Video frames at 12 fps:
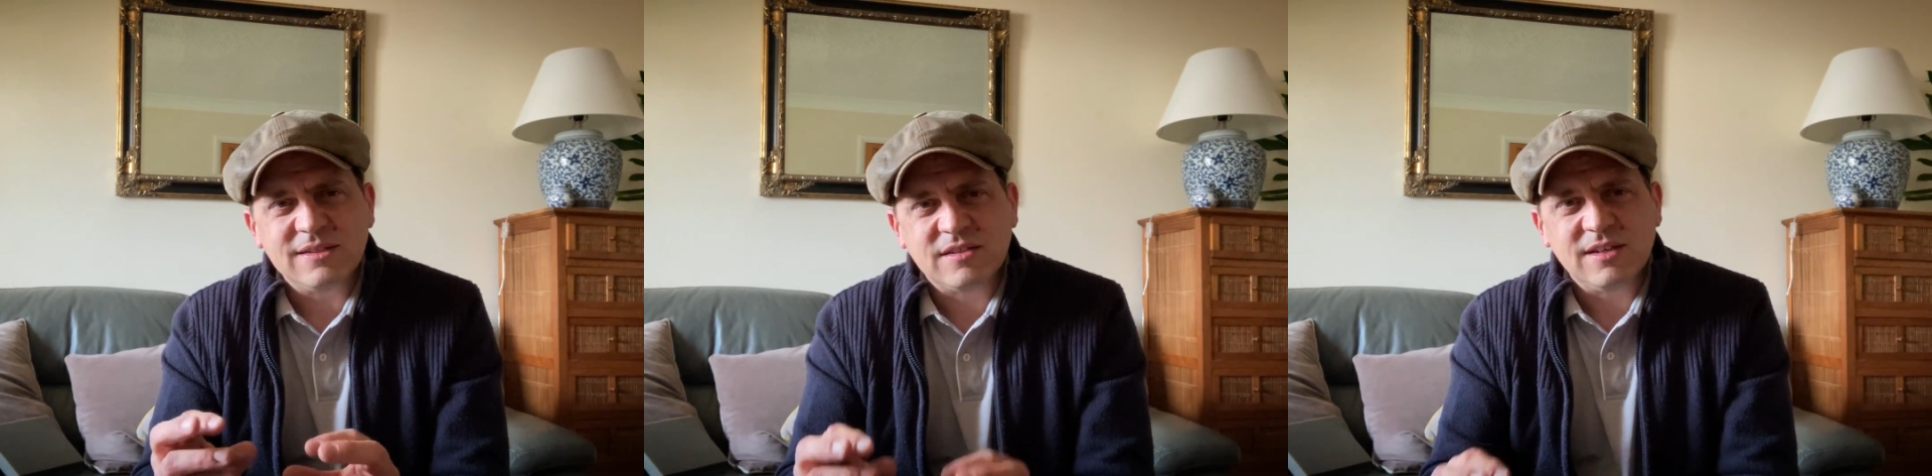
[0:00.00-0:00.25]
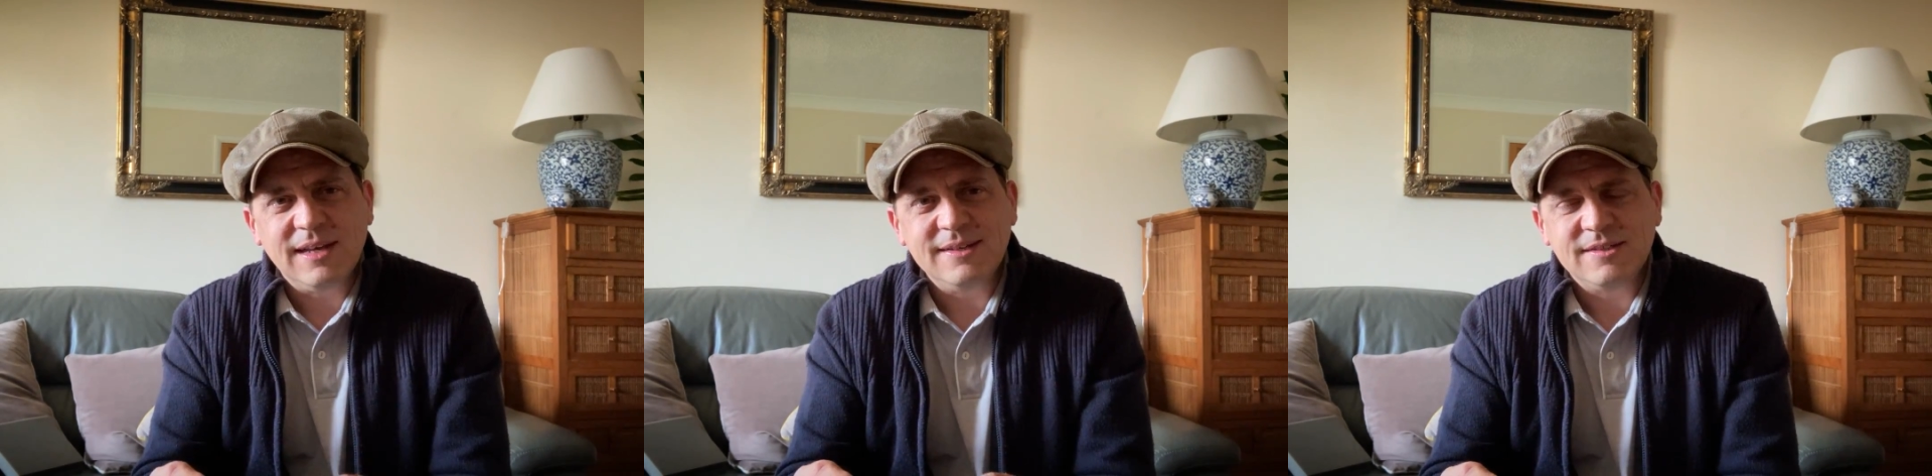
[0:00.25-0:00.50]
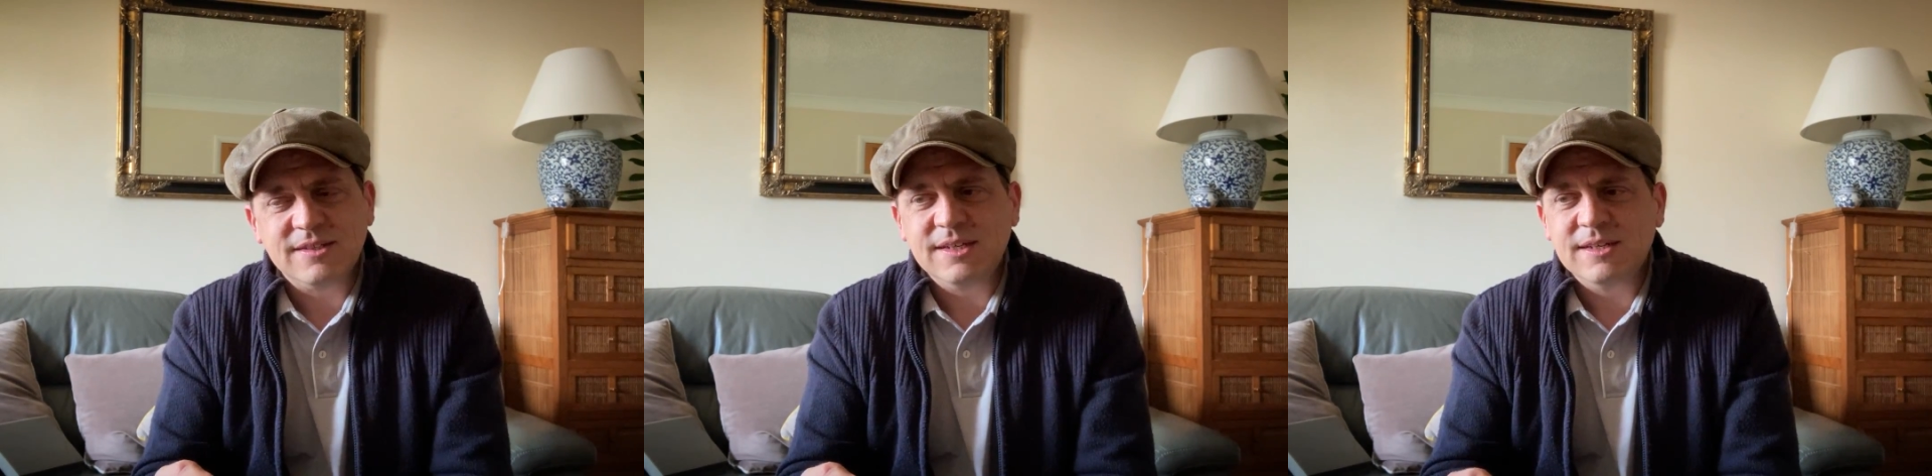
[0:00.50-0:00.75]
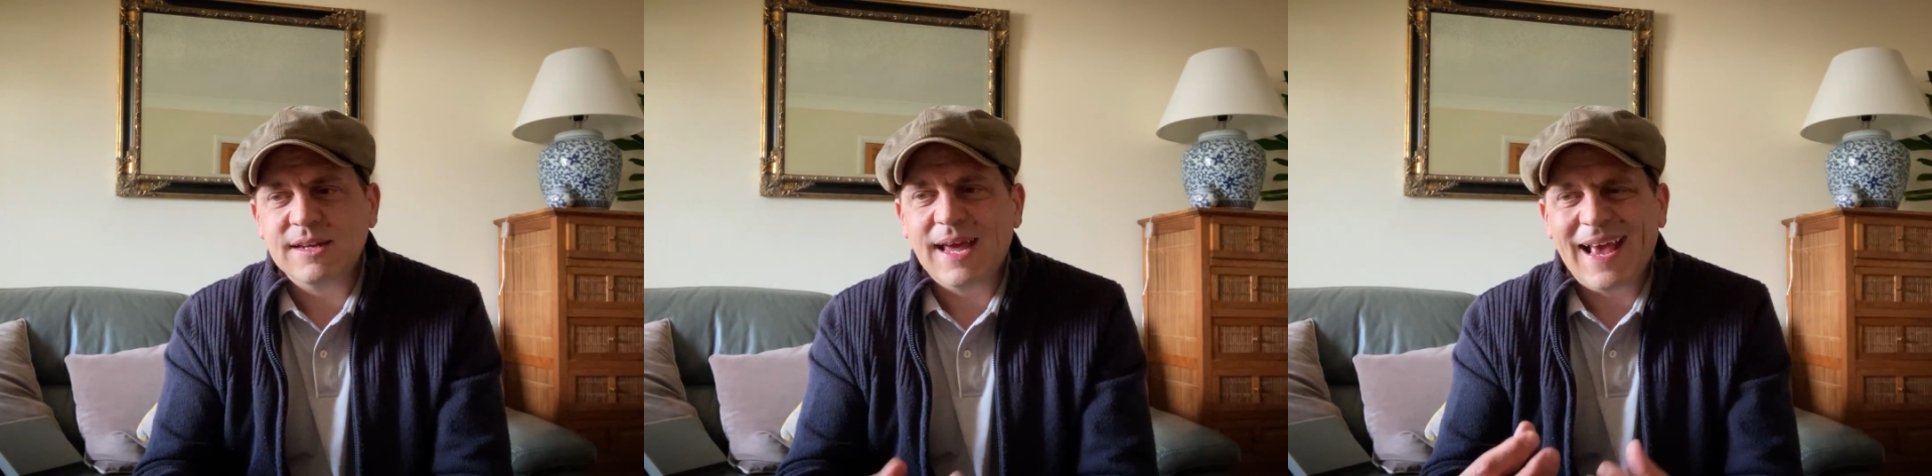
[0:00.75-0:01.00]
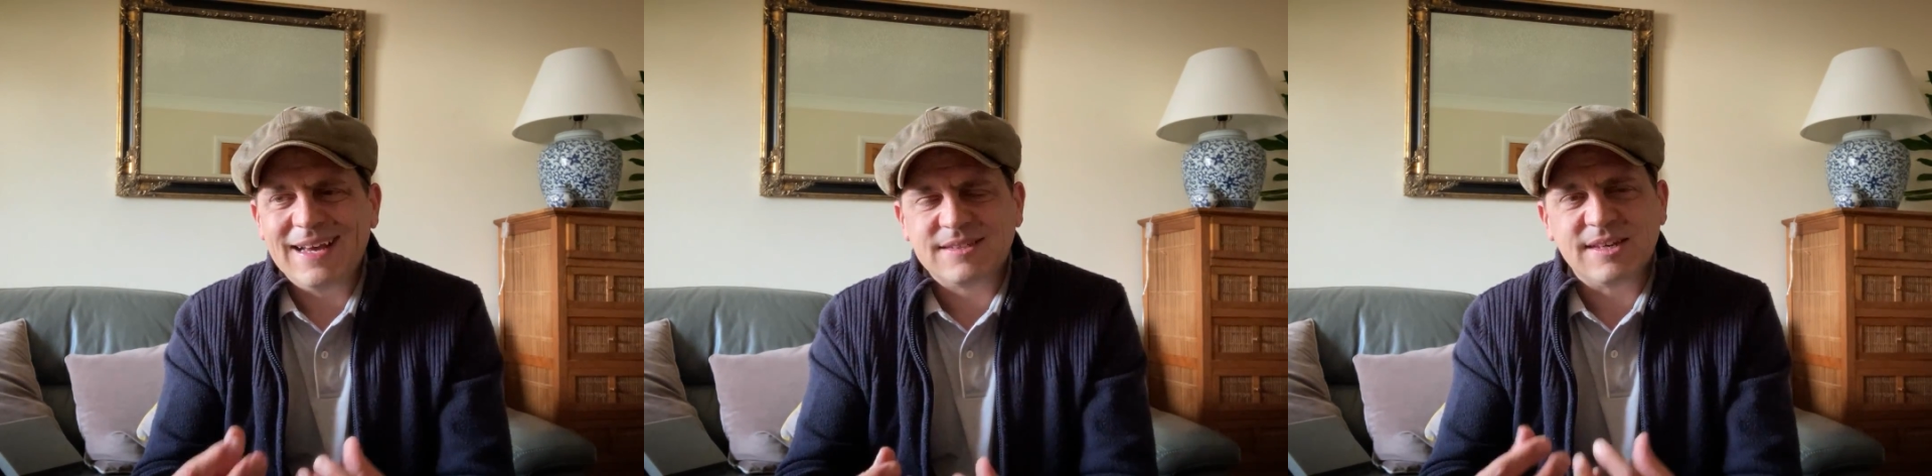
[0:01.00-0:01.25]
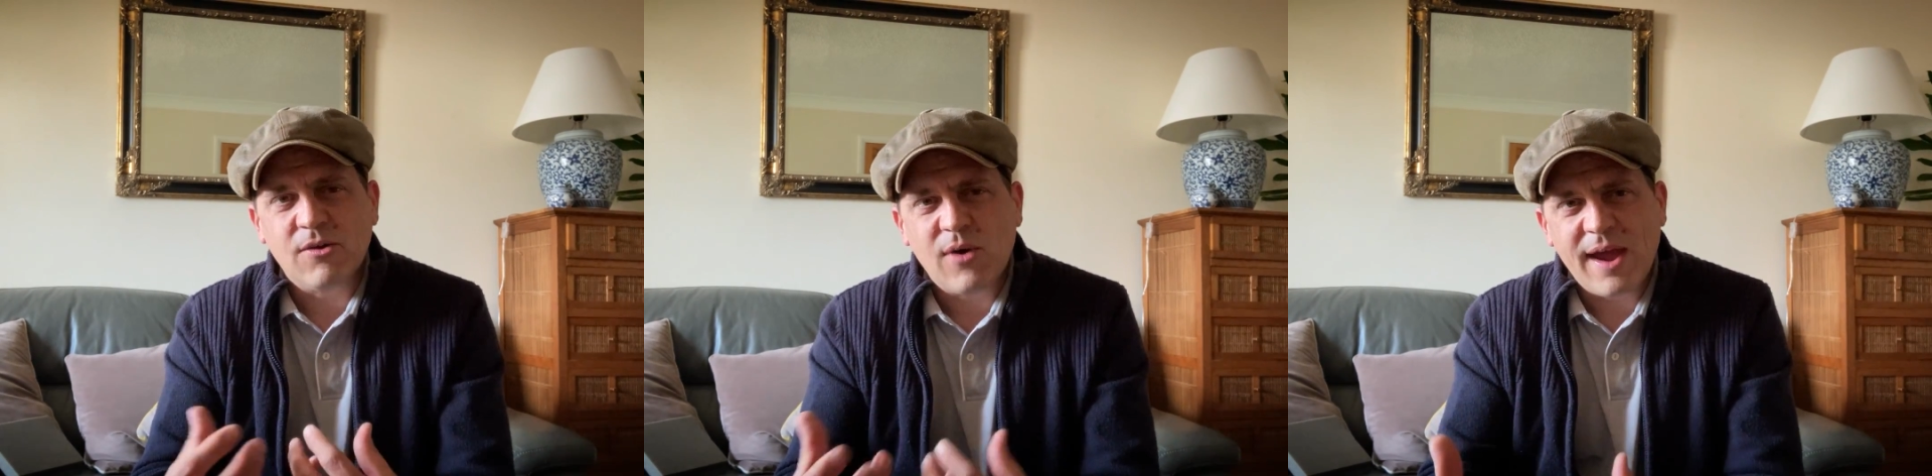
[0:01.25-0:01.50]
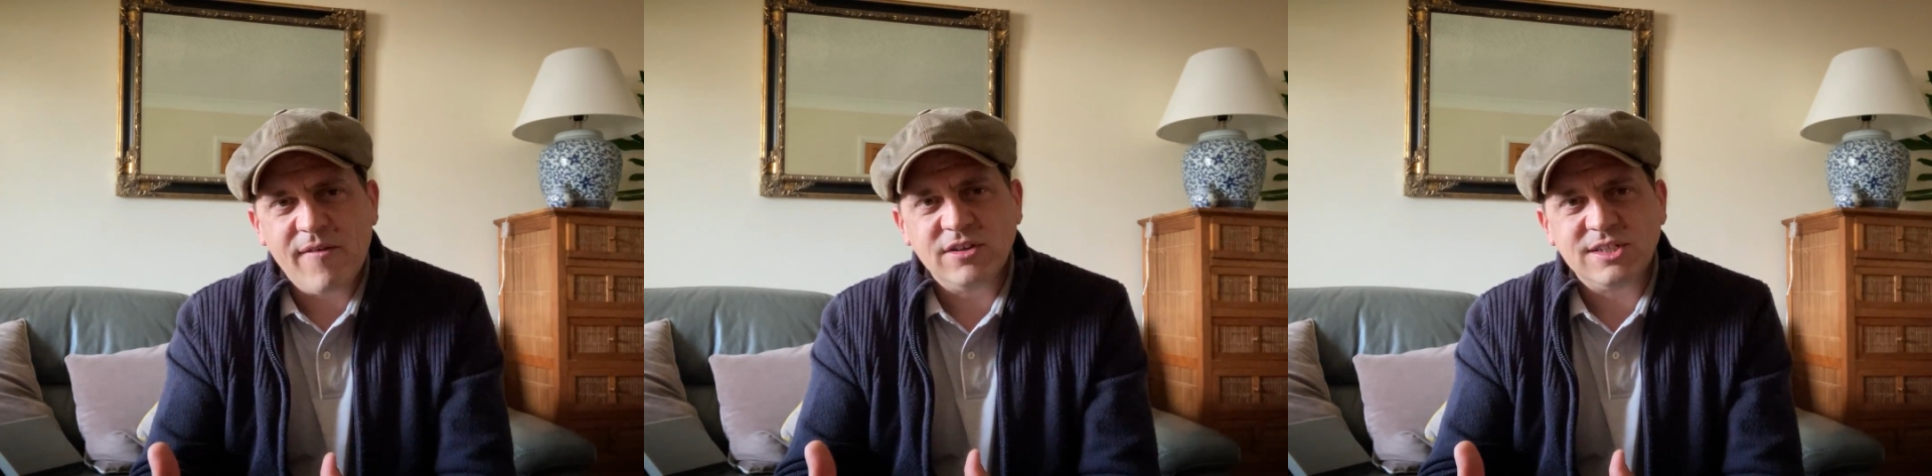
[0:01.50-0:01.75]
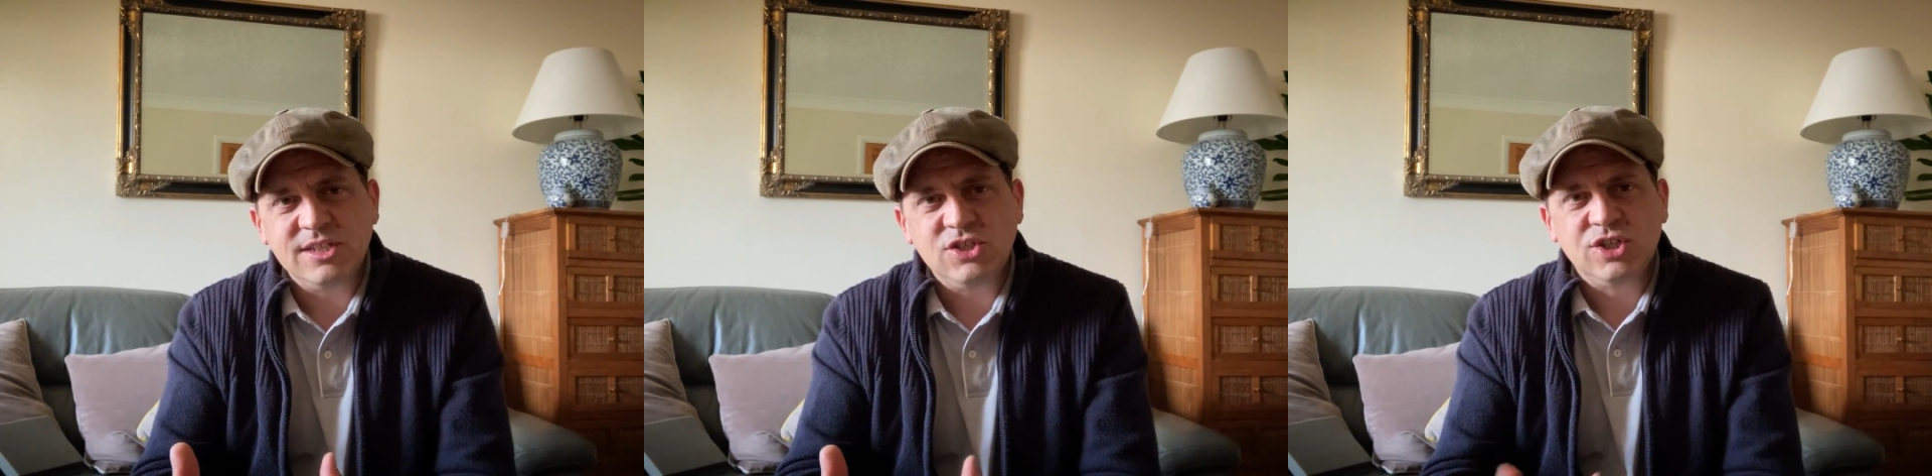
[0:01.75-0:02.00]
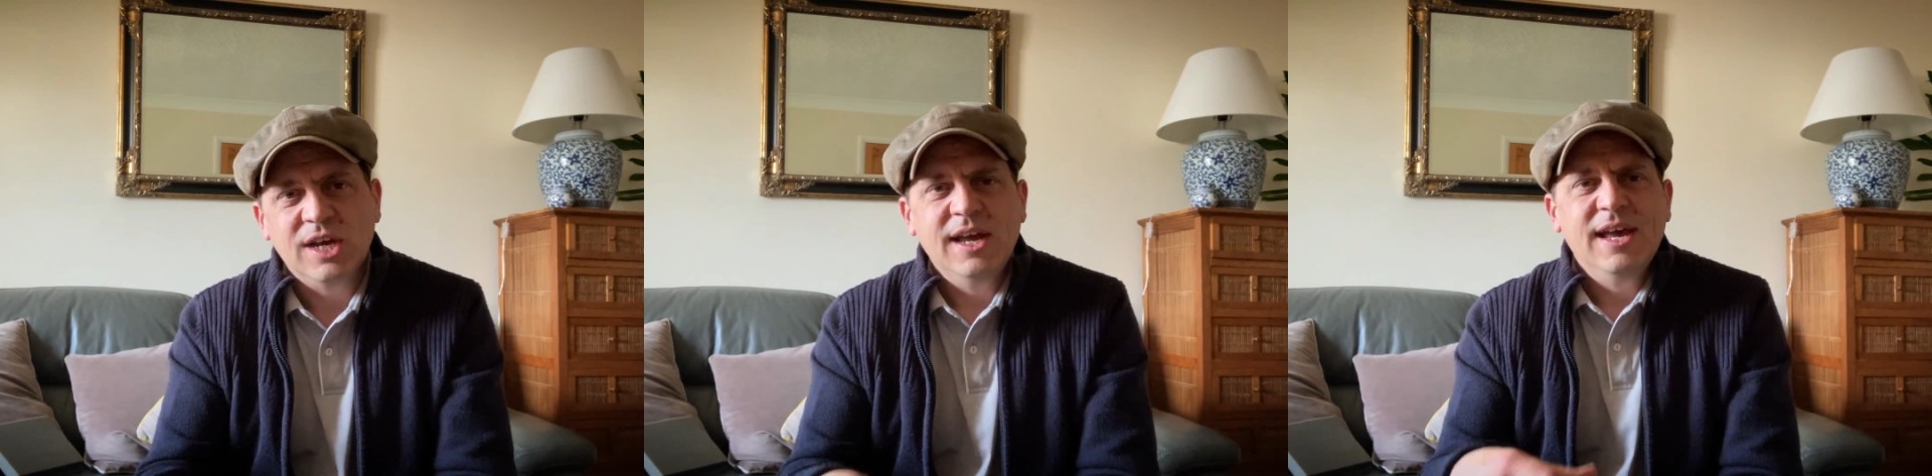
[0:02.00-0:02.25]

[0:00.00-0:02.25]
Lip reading: Celestion SL heritage,